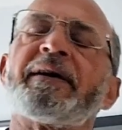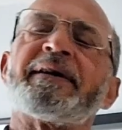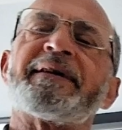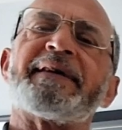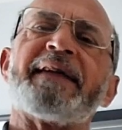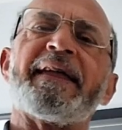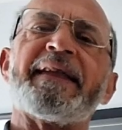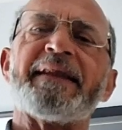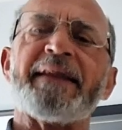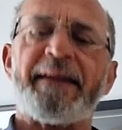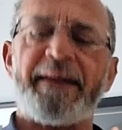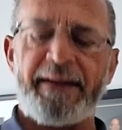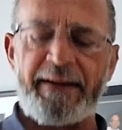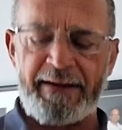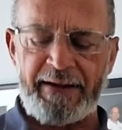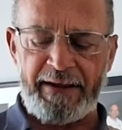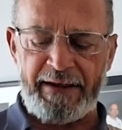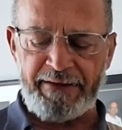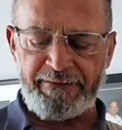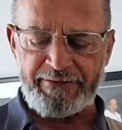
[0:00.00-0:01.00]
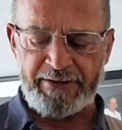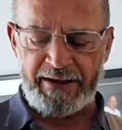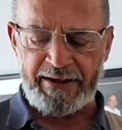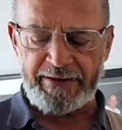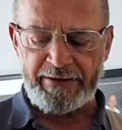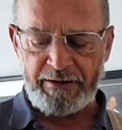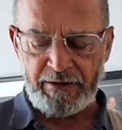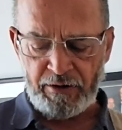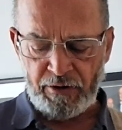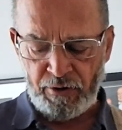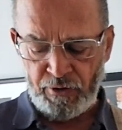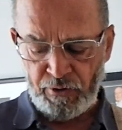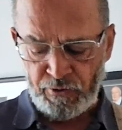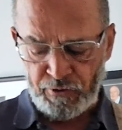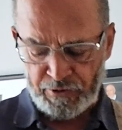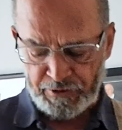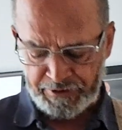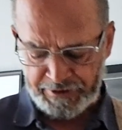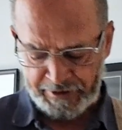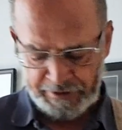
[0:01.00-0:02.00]
And then in the evening,
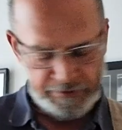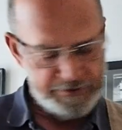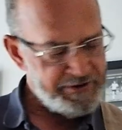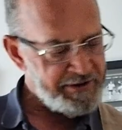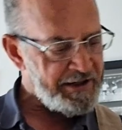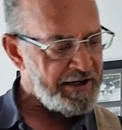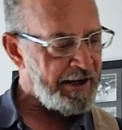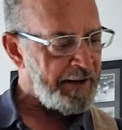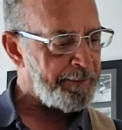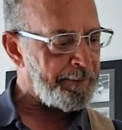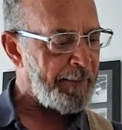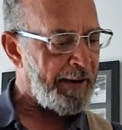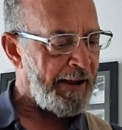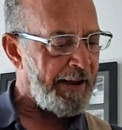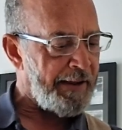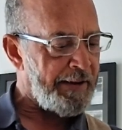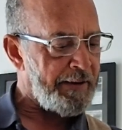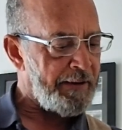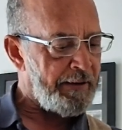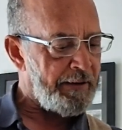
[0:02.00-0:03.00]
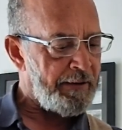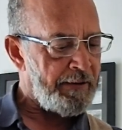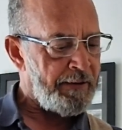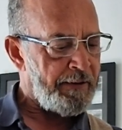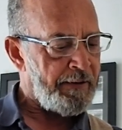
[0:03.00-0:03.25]
all I do is come back and